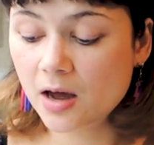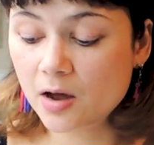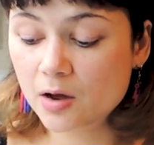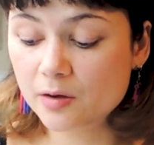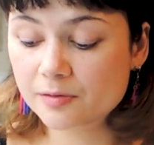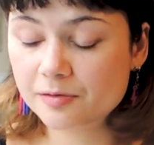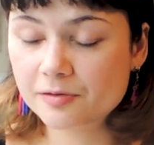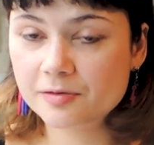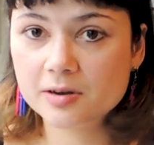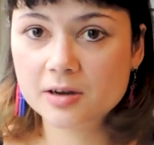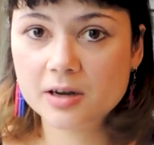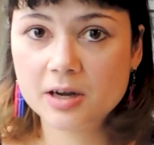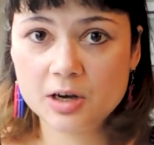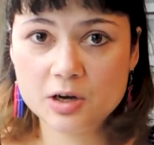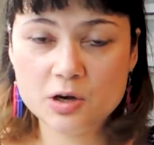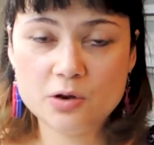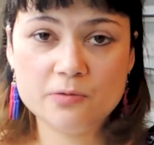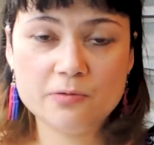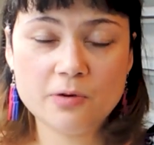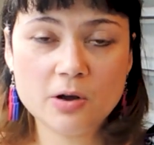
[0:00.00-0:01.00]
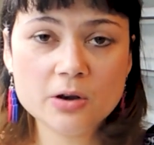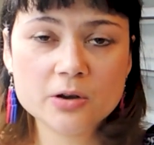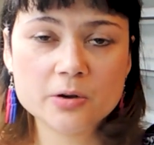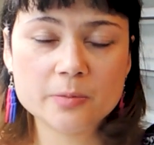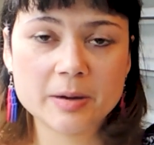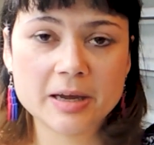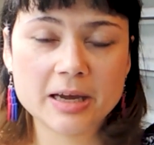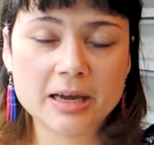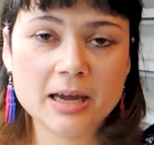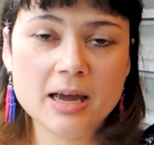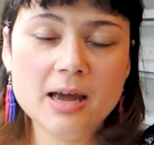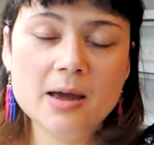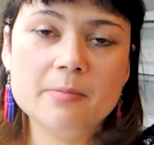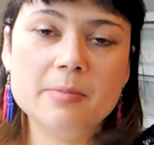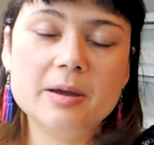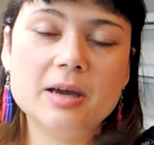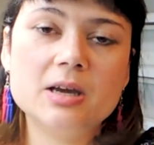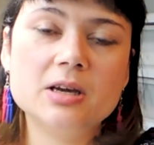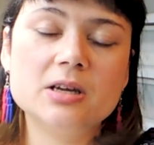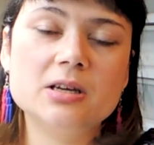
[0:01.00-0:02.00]
of, can you follow me?
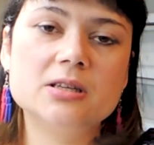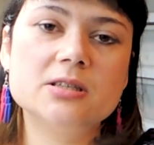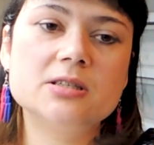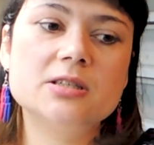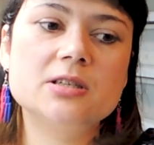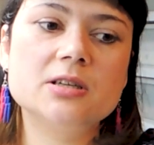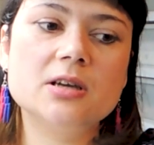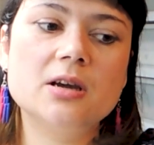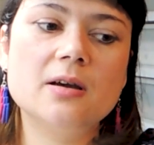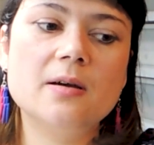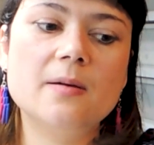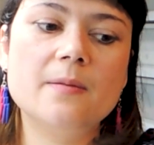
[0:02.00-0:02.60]
Because